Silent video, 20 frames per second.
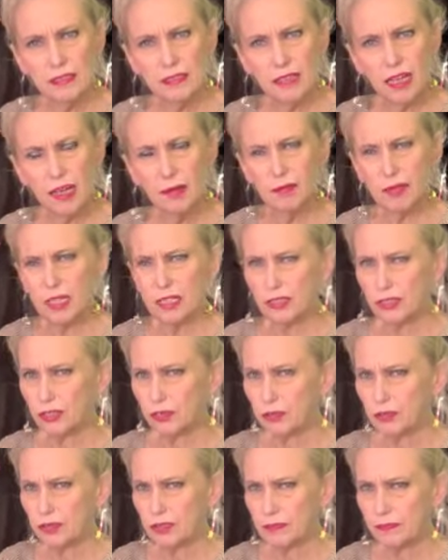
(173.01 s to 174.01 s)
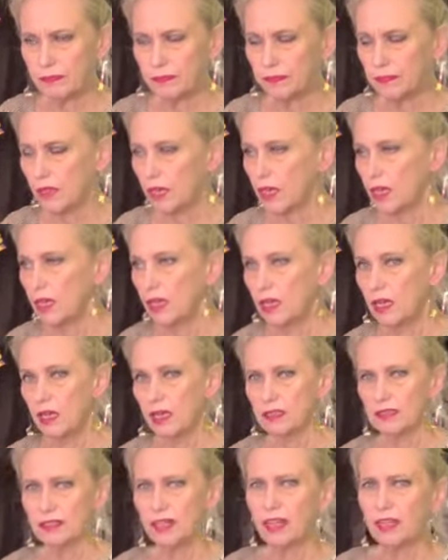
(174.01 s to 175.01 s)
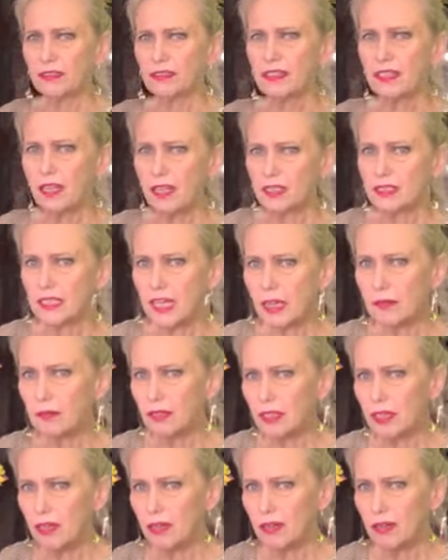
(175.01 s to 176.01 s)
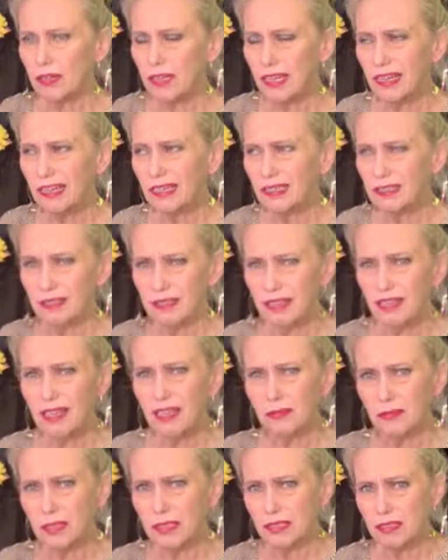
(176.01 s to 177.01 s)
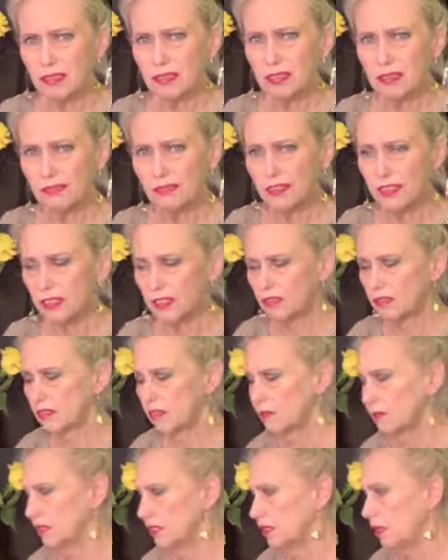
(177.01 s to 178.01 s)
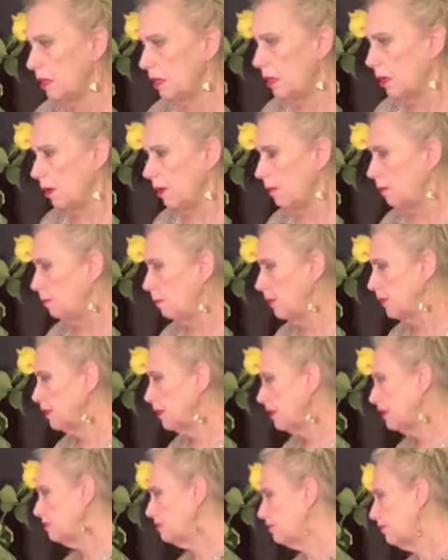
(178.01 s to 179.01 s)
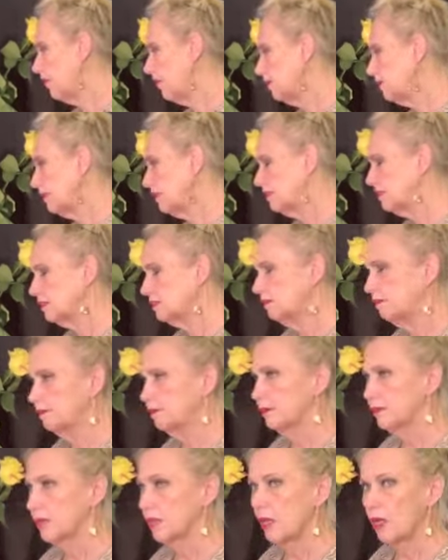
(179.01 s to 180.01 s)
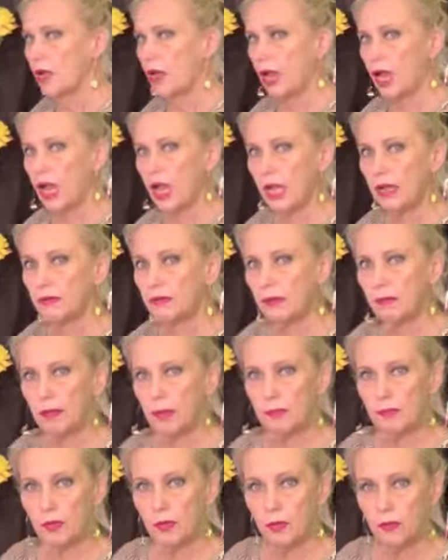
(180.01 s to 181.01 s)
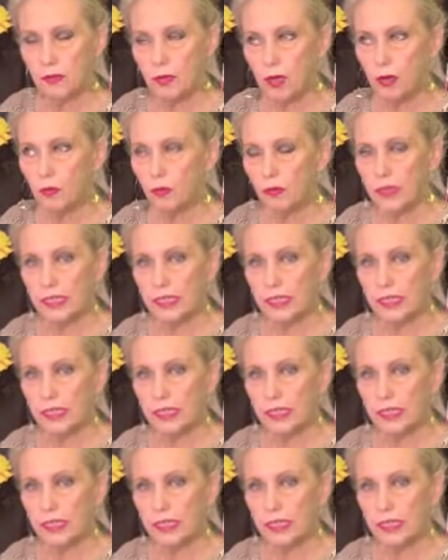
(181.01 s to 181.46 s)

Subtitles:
I'm not sure. Sorry, it was a long time ago. I'm a little iffy on some of the. But this fragrance, I remember we